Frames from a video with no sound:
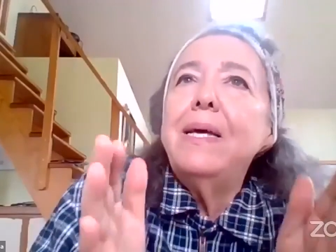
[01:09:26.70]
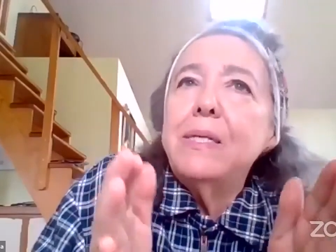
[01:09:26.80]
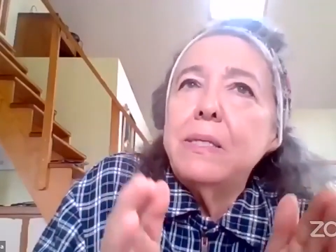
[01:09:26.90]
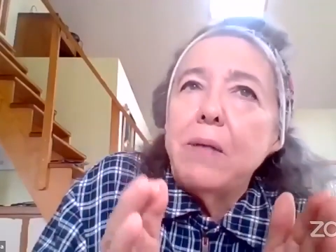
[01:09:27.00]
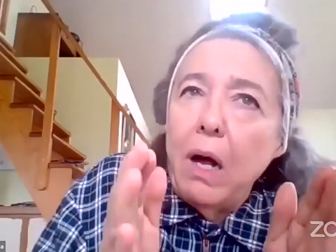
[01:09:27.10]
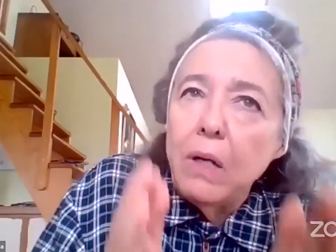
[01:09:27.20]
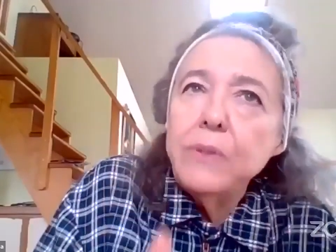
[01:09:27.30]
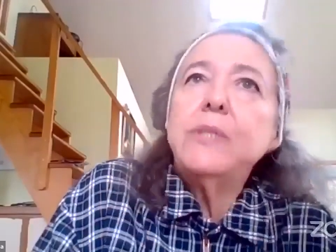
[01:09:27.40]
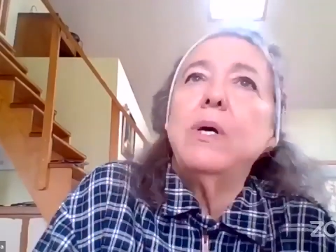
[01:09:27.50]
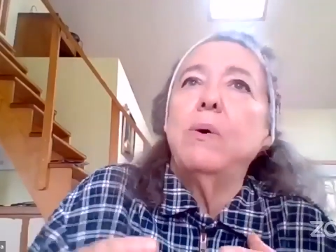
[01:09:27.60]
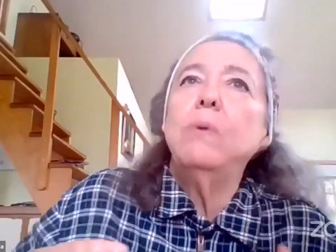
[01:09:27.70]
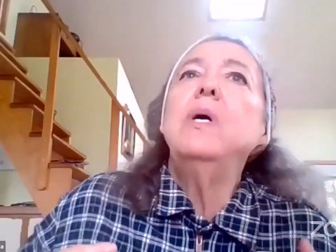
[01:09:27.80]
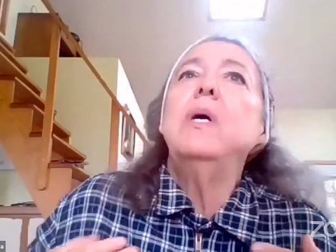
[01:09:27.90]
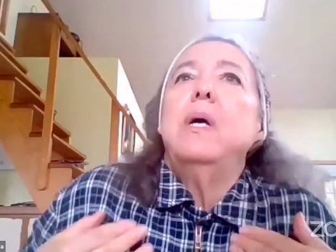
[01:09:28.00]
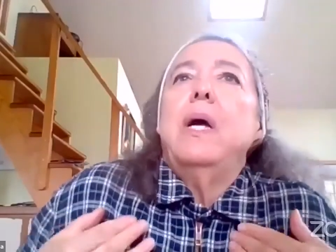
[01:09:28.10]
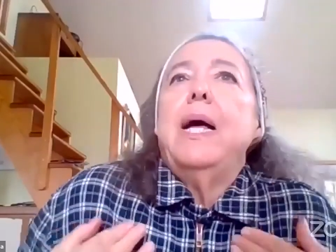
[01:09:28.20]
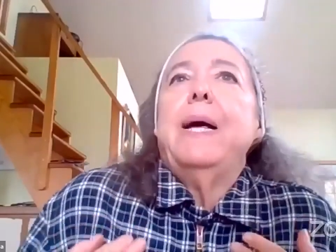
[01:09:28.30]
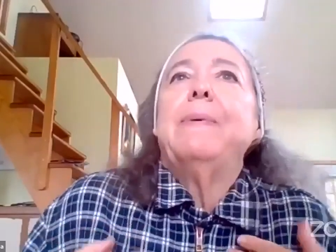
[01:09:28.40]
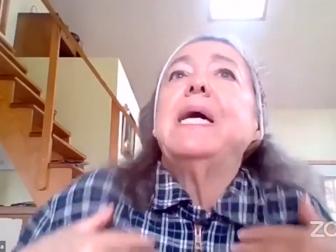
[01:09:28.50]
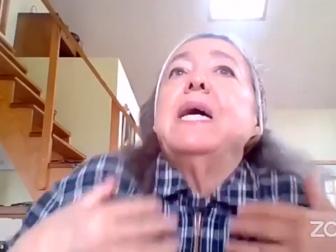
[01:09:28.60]
he's also
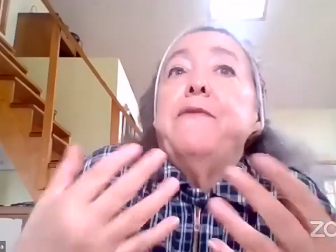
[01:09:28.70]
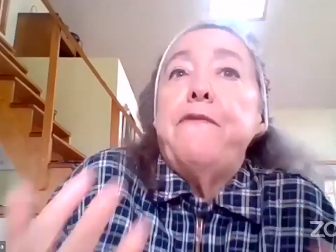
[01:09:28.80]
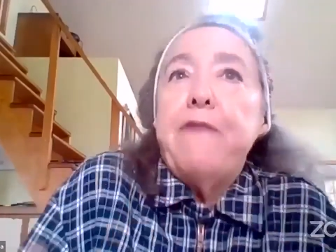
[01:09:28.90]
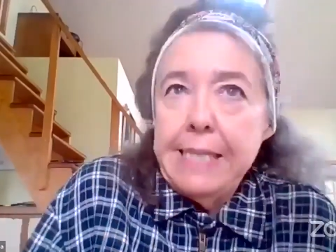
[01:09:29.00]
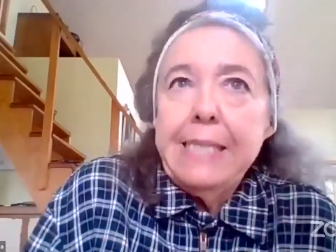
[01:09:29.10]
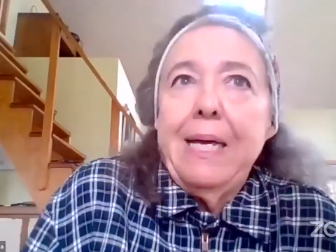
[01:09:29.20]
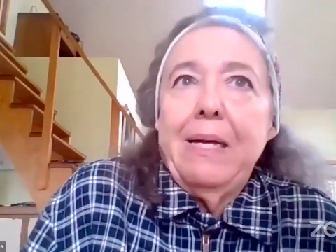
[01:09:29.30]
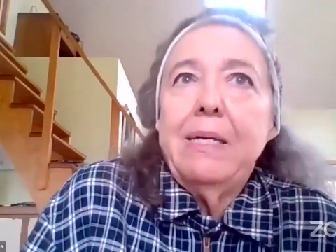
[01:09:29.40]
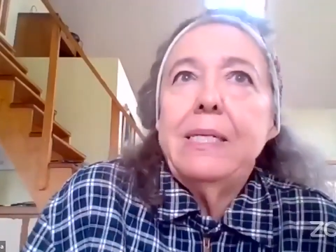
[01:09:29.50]
confessing,